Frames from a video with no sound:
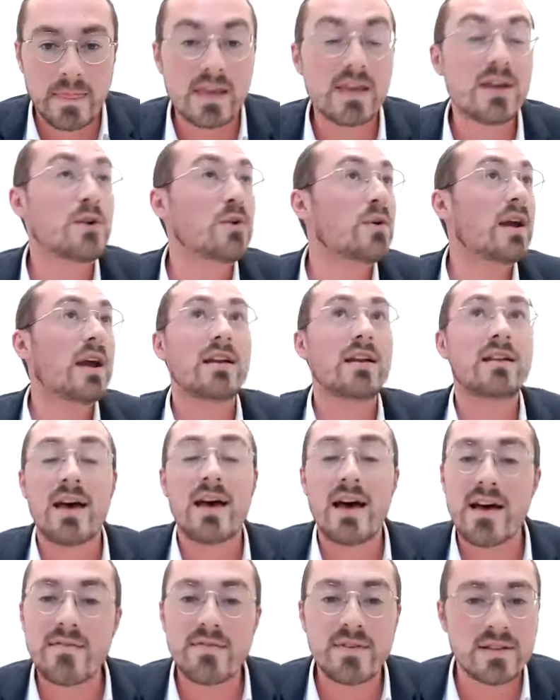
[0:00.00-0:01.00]
He created
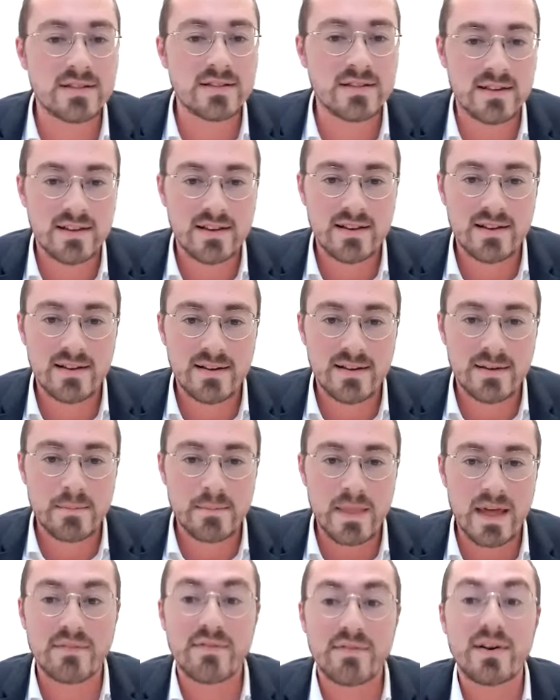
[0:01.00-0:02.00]
the heavens.
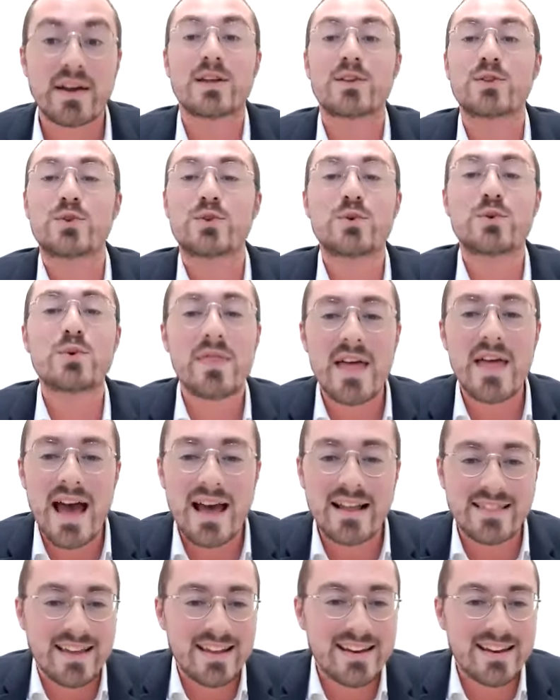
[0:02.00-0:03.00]
And if I can do
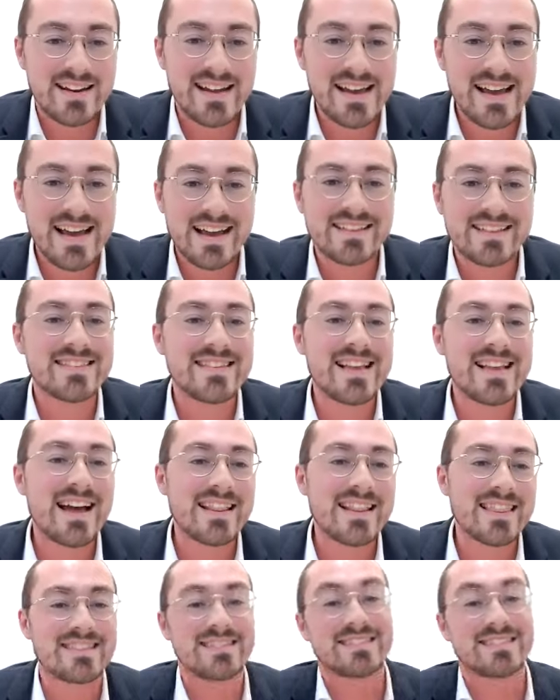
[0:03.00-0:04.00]
that, then it's
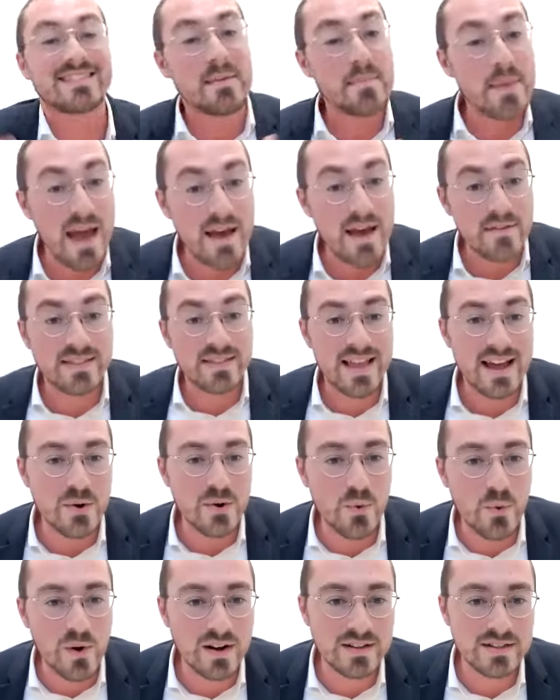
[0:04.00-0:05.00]
not the same heaven that
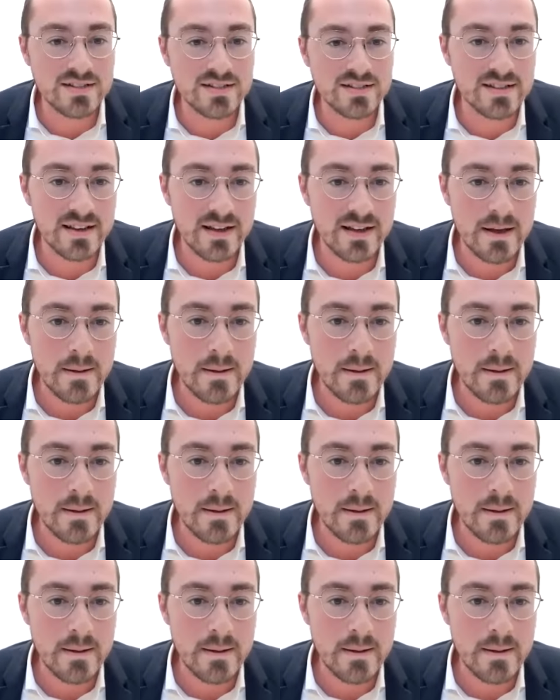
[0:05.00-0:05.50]
it was.